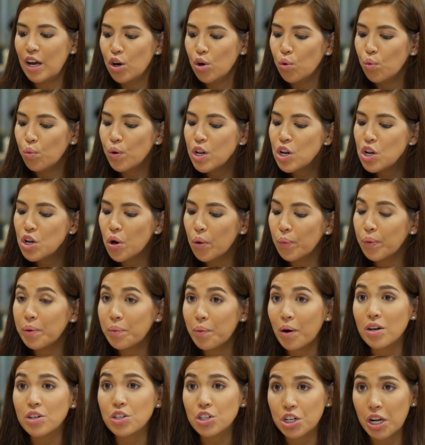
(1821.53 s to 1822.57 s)
We know we
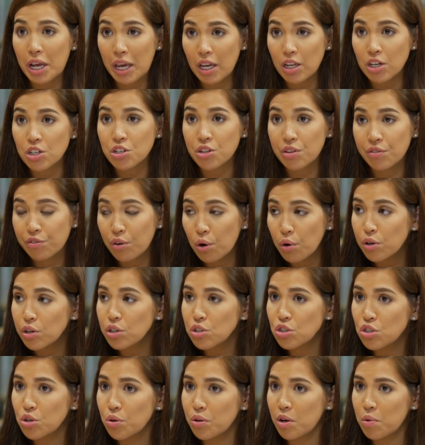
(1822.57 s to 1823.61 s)
want change. The voters
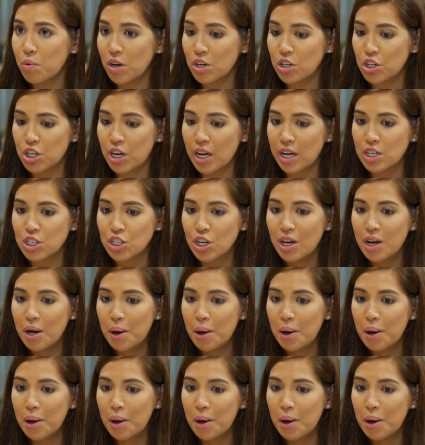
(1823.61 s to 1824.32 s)
know they want change.